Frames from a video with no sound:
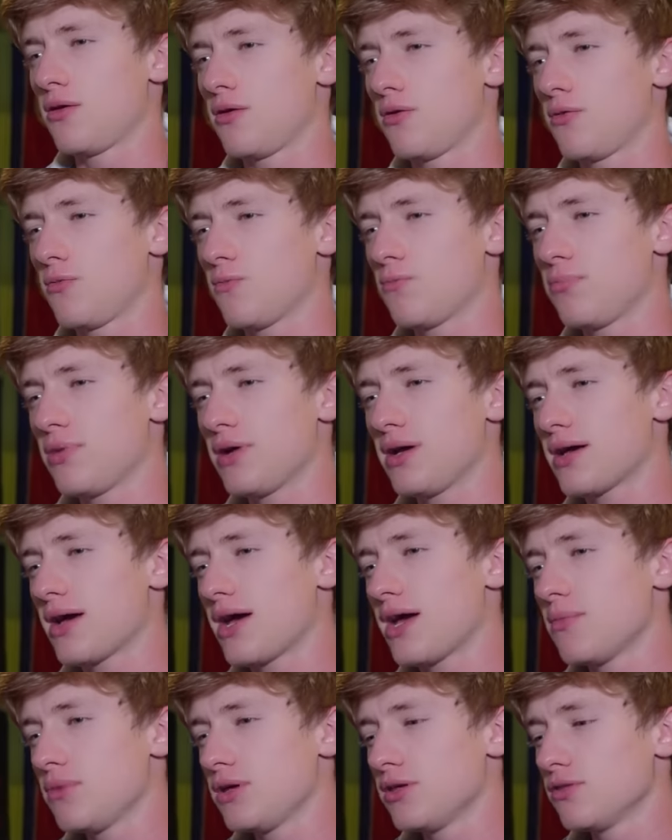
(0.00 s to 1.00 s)
But I
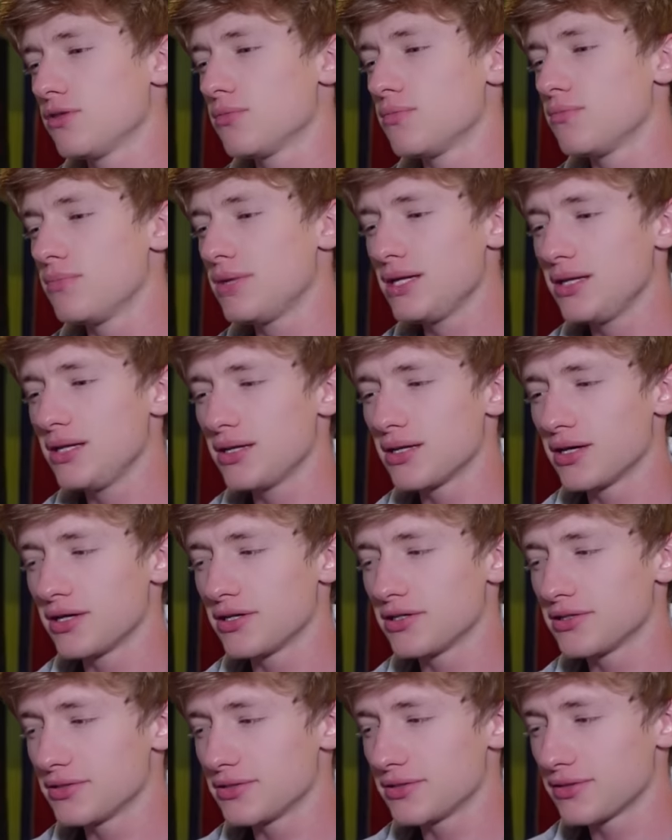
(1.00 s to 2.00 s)
mean, the media,
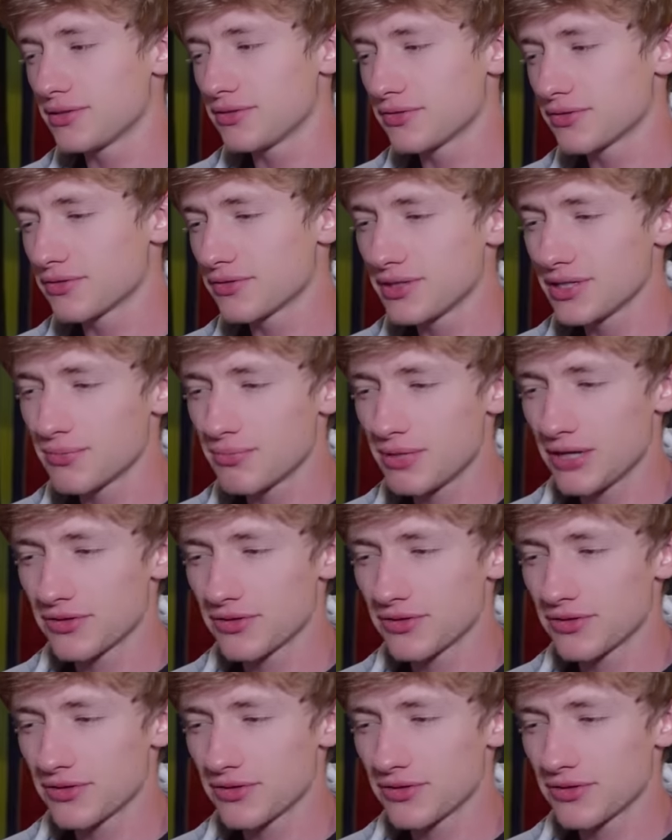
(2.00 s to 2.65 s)
the thing about